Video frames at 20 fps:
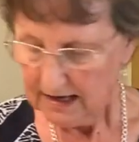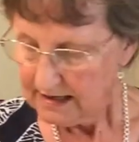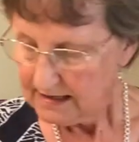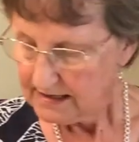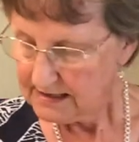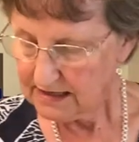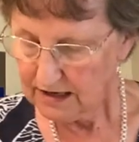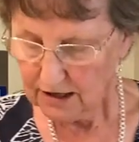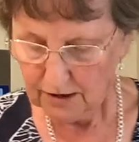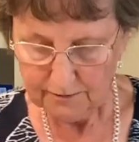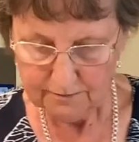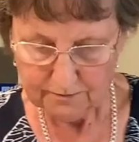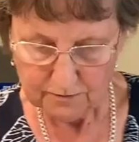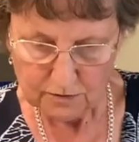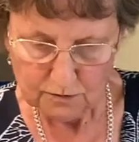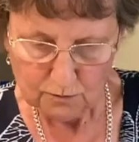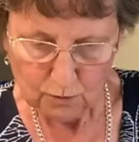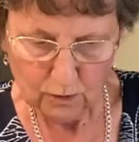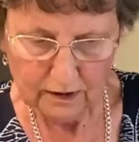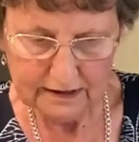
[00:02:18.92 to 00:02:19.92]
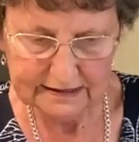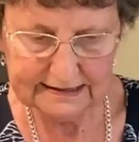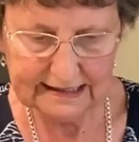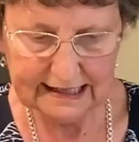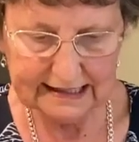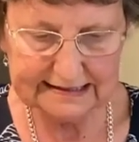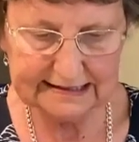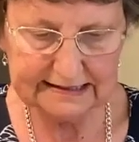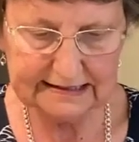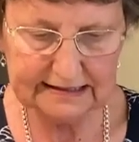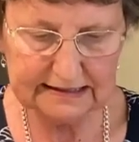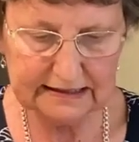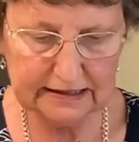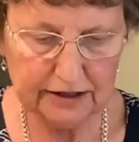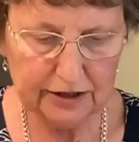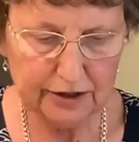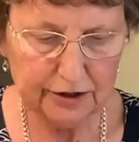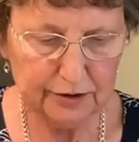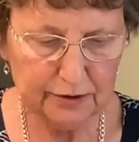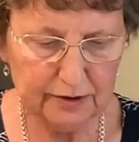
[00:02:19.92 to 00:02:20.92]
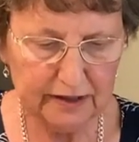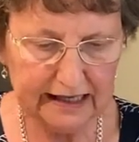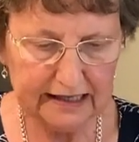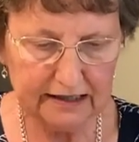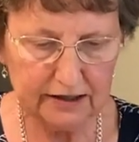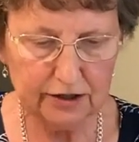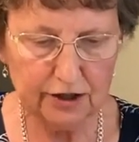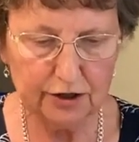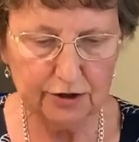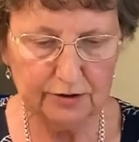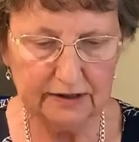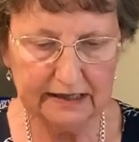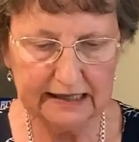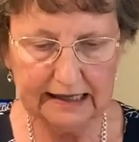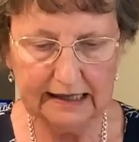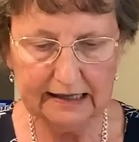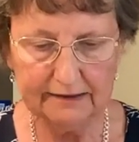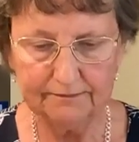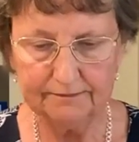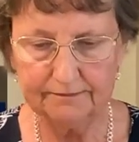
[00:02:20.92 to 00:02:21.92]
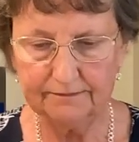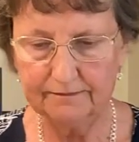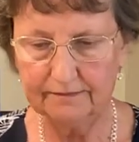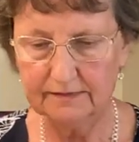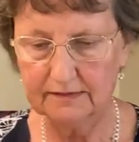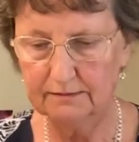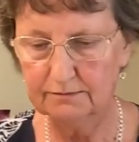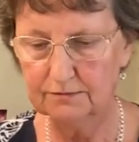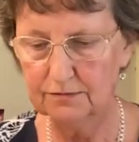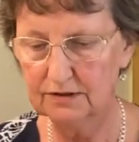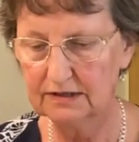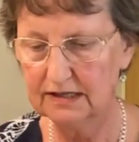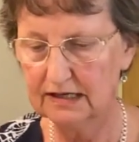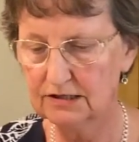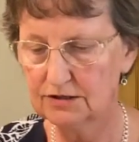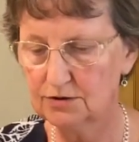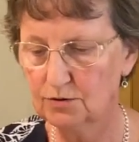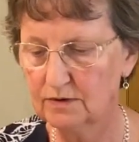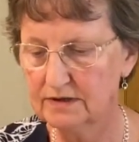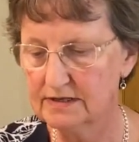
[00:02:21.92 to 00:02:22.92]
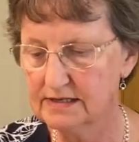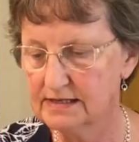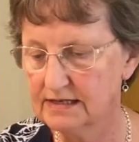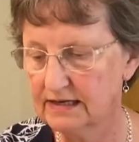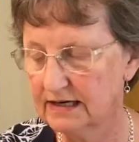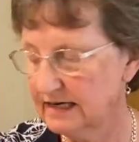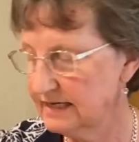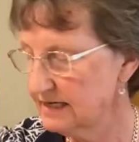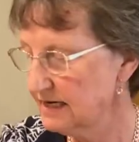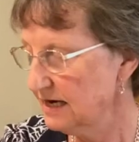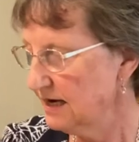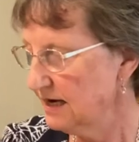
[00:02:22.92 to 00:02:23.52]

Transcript: So, whilst that's slowly and lowly, put that to one side,